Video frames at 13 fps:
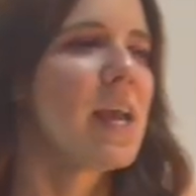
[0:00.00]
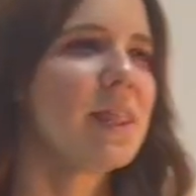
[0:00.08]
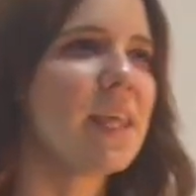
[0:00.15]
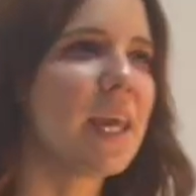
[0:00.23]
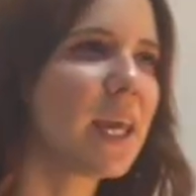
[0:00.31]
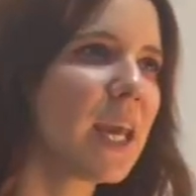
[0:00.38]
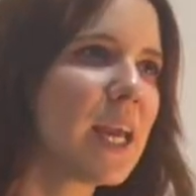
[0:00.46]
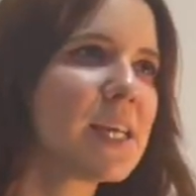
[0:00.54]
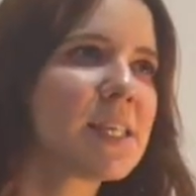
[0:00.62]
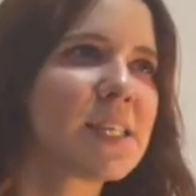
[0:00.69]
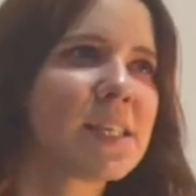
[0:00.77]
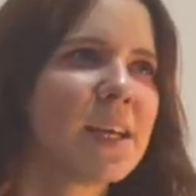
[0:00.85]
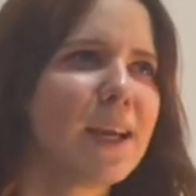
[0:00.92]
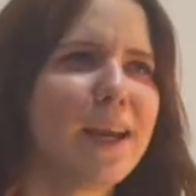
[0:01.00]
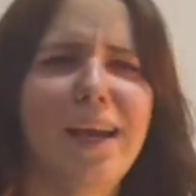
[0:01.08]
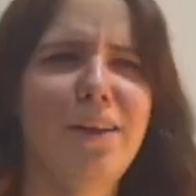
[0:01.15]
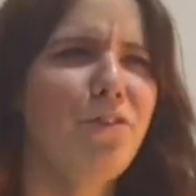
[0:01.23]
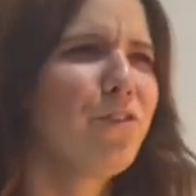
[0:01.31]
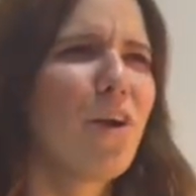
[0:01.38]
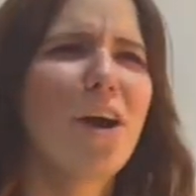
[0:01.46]
They kiss
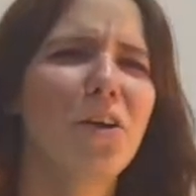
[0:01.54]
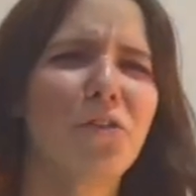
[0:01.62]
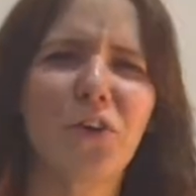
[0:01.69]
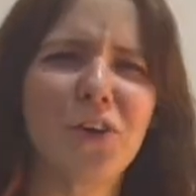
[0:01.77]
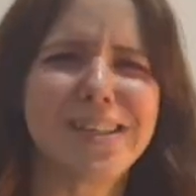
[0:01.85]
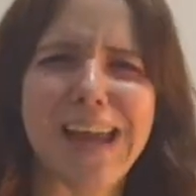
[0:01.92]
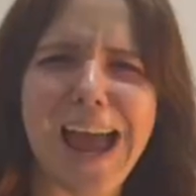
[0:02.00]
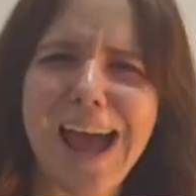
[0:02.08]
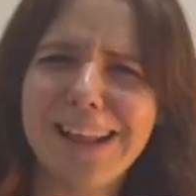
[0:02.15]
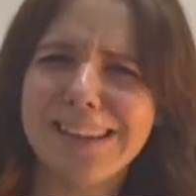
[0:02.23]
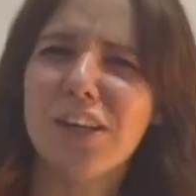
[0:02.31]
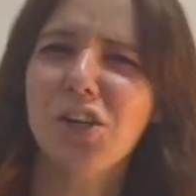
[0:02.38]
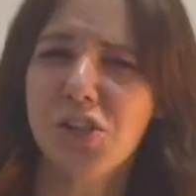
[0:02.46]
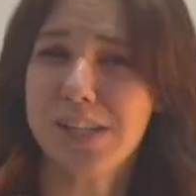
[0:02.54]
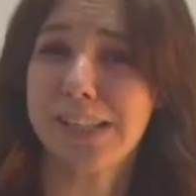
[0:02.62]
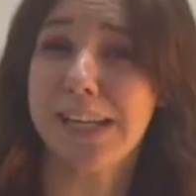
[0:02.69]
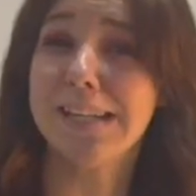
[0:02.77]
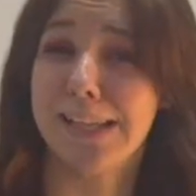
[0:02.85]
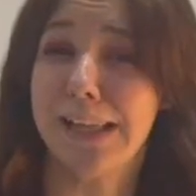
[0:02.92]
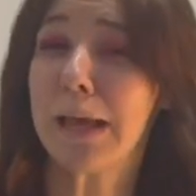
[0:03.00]
in front of her dad. They don't just
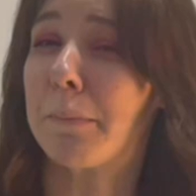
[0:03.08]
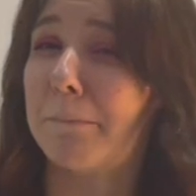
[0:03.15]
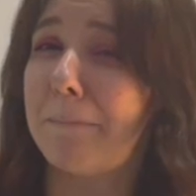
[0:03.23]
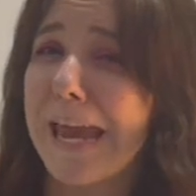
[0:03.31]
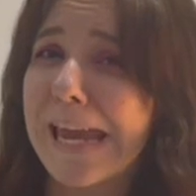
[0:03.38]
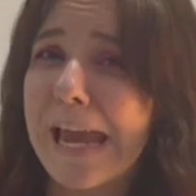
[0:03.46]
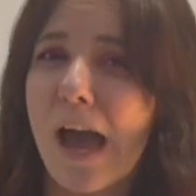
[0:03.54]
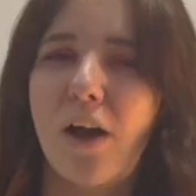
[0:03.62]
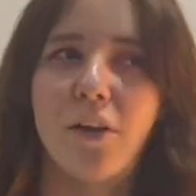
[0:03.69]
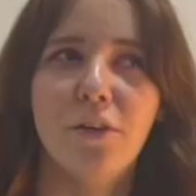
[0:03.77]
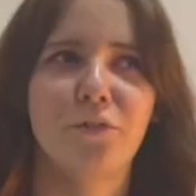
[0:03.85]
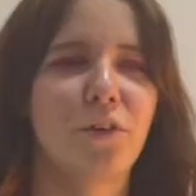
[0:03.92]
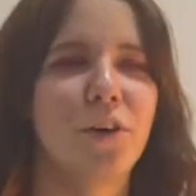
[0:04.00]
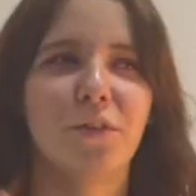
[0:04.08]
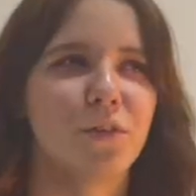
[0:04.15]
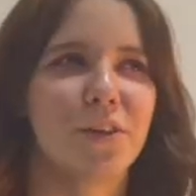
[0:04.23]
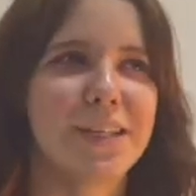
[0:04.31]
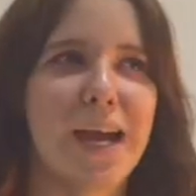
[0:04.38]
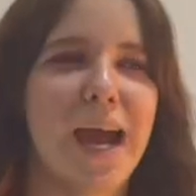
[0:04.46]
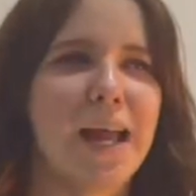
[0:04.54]
kiss, they like make out in front of her
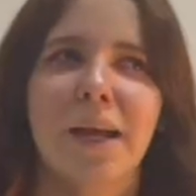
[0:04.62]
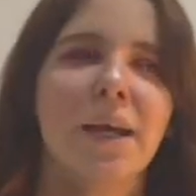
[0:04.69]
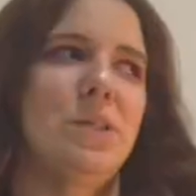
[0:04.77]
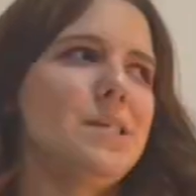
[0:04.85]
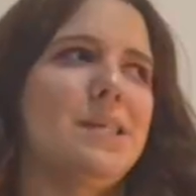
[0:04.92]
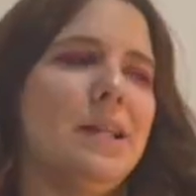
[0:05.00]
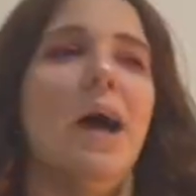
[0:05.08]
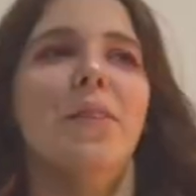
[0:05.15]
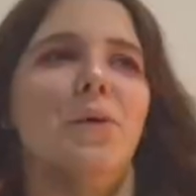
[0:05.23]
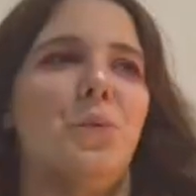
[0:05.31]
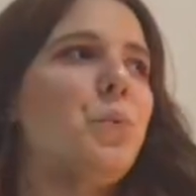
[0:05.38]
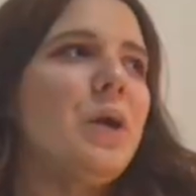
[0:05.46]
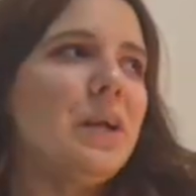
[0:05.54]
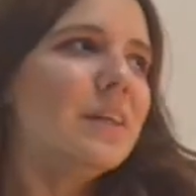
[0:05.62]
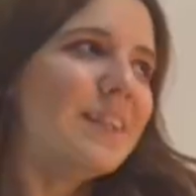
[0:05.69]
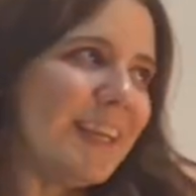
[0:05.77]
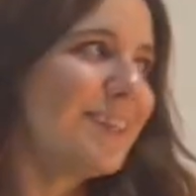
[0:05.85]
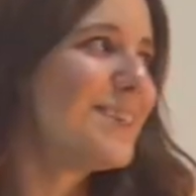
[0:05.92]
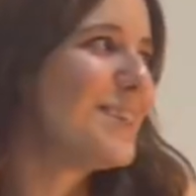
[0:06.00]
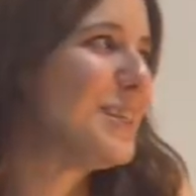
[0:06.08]
dad, which is another weird
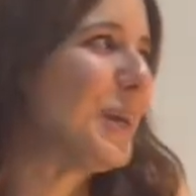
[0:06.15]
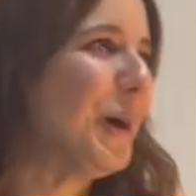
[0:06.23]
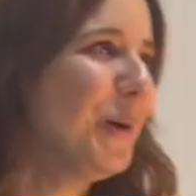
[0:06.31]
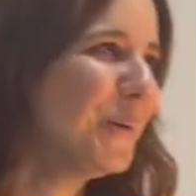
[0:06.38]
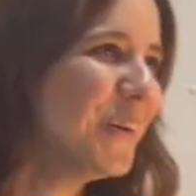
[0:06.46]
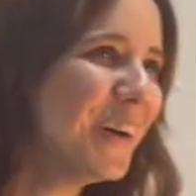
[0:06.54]
thing to do.